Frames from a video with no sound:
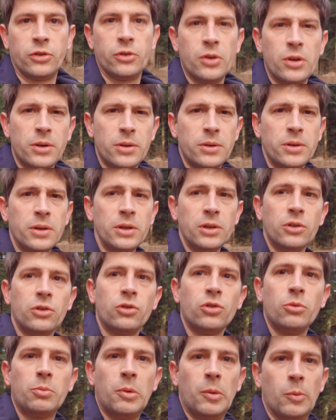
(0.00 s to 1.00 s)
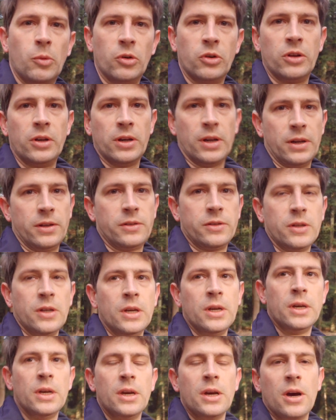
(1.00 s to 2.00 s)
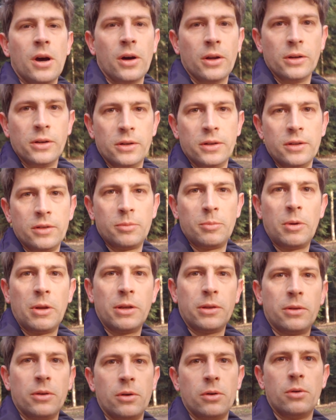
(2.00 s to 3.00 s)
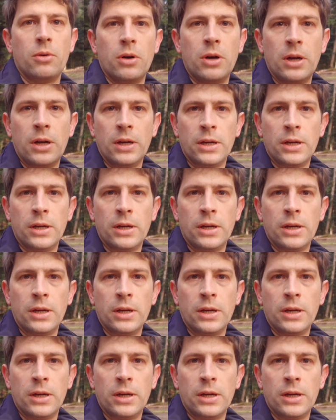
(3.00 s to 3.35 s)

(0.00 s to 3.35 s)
so I think it should be pretty nice. On the display though,